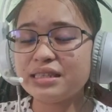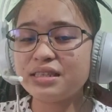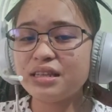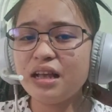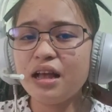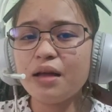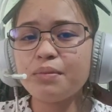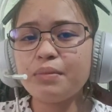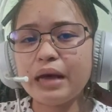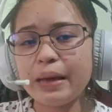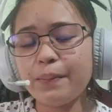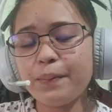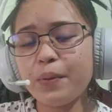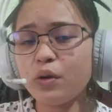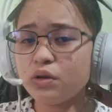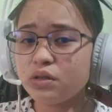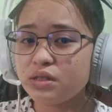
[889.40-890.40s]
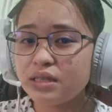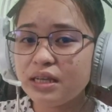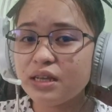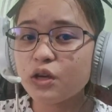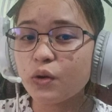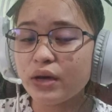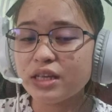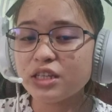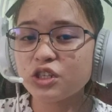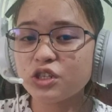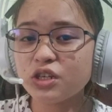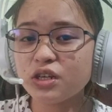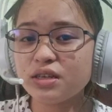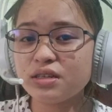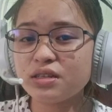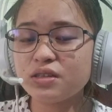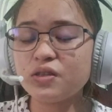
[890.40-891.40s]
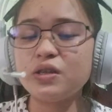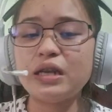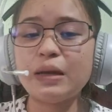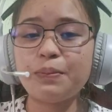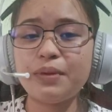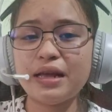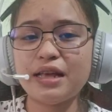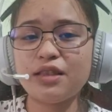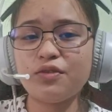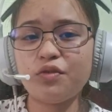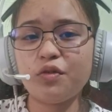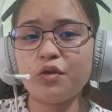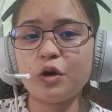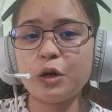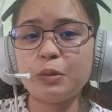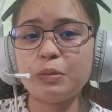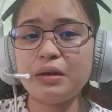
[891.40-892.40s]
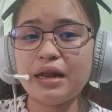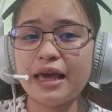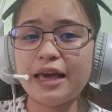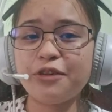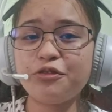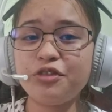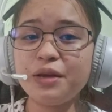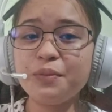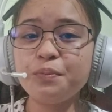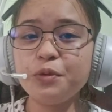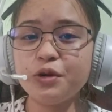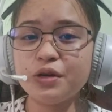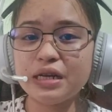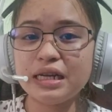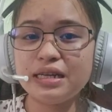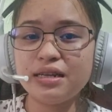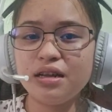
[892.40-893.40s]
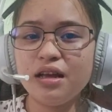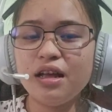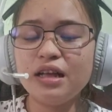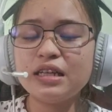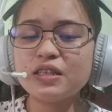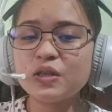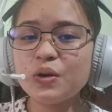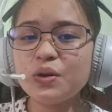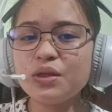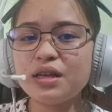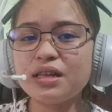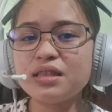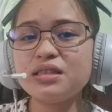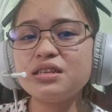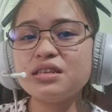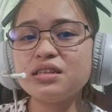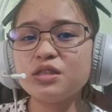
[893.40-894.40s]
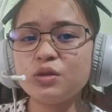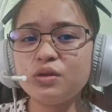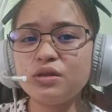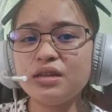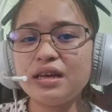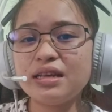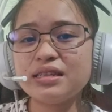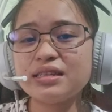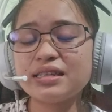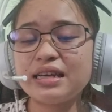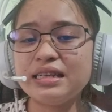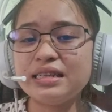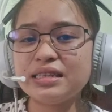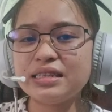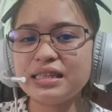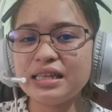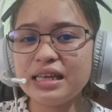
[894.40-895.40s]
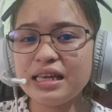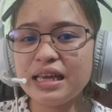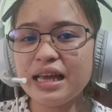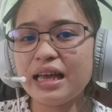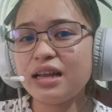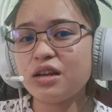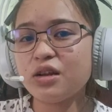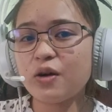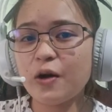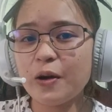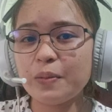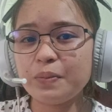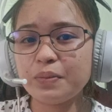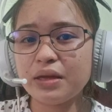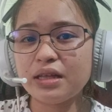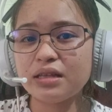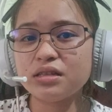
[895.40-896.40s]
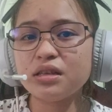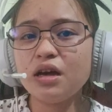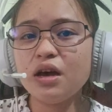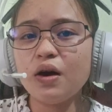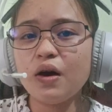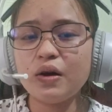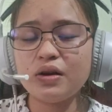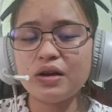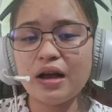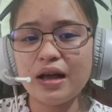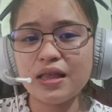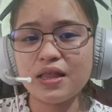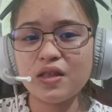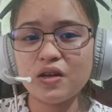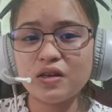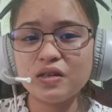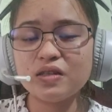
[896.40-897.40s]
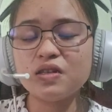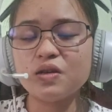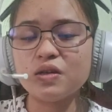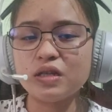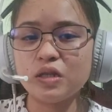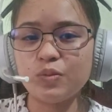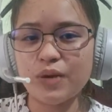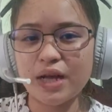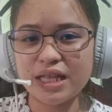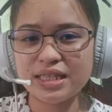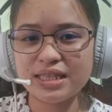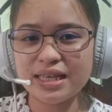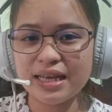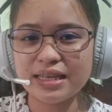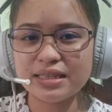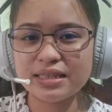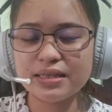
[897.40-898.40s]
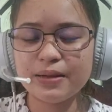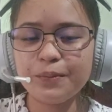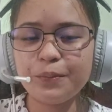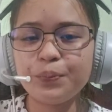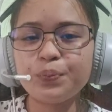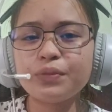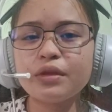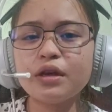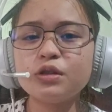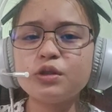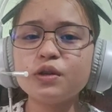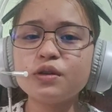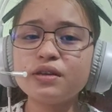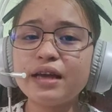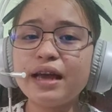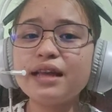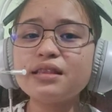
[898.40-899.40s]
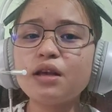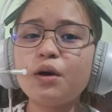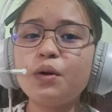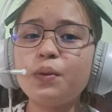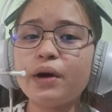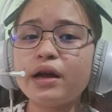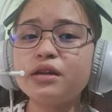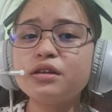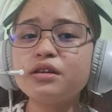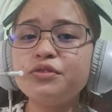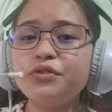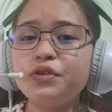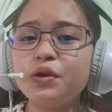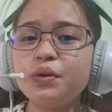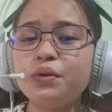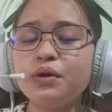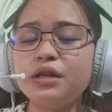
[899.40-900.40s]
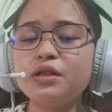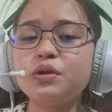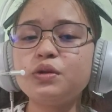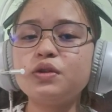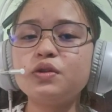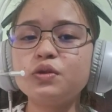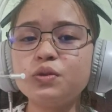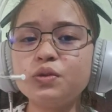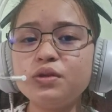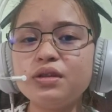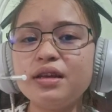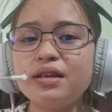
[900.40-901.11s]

by posting questions on a platform like Flipgrid so that the students can see and comment on others' responses. To get a wider view into students'